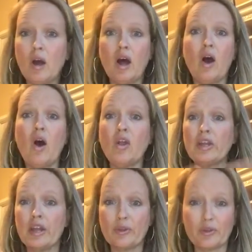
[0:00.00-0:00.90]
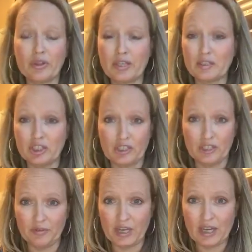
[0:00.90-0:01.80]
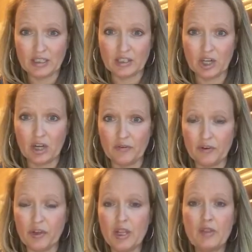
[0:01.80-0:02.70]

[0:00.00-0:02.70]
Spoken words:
all the other things Young Living has to offer.